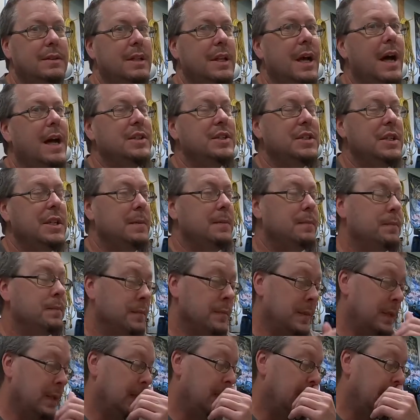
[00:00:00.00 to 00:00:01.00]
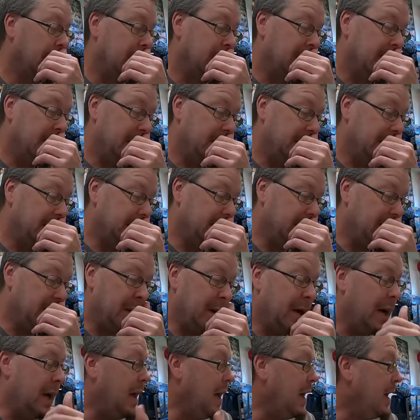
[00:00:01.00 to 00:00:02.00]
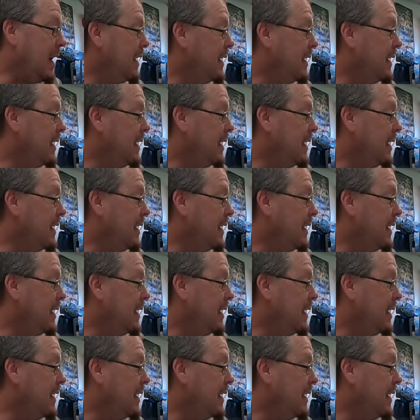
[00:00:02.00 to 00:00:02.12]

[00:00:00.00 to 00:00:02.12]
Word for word: Not cheap. So,